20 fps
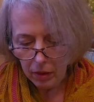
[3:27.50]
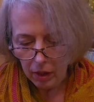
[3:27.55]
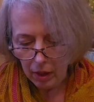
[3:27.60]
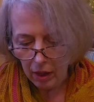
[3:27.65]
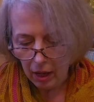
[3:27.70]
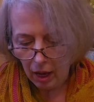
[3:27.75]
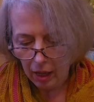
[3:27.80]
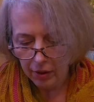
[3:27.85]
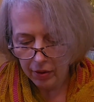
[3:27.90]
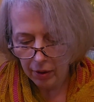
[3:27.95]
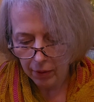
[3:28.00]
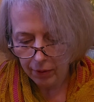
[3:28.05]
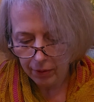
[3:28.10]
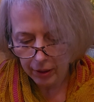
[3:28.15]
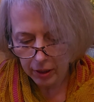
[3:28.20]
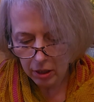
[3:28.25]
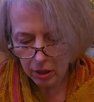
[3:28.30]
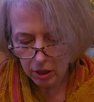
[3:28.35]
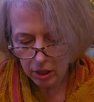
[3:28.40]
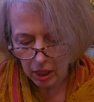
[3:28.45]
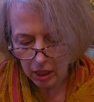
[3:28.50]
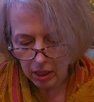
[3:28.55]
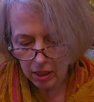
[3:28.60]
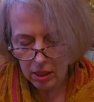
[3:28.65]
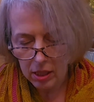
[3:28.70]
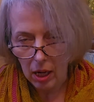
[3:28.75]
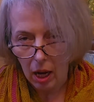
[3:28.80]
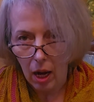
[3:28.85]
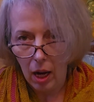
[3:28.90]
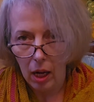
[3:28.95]
And the first
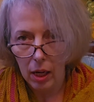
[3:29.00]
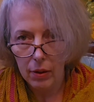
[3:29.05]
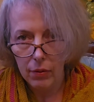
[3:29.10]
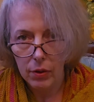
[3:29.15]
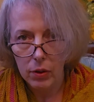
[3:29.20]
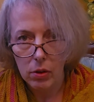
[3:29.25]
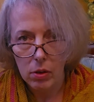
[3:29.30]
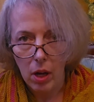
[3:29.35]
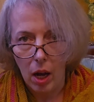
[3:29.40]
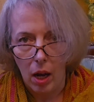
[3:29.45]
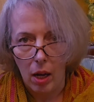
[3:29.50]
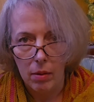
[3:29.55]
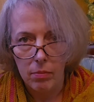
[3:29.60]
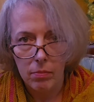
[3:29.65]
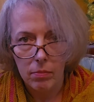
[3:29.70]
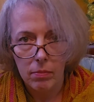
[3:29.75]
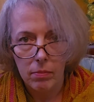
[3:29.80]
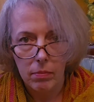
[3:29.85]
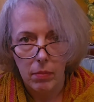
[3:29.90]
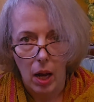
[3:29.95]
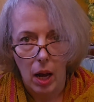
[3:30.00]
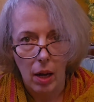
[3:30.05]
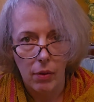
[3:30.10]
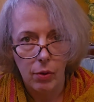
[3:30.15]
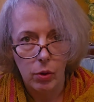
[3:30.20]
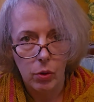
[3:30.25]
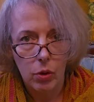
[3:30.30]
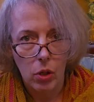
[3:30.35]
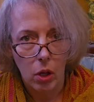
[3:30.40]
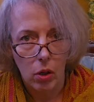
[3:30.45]
things I will
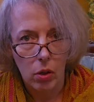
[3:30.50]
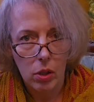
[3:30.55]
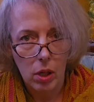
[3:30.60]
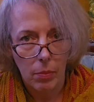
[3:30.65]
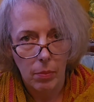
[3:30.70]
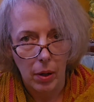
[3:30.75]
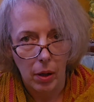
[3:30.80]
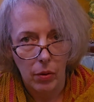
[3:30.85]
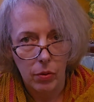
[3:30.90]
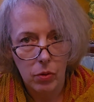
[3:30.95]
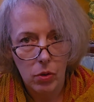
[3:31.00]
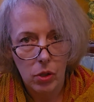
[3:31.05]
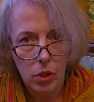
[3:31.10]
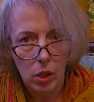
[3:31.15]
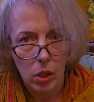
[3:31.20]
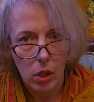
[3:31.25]
talk about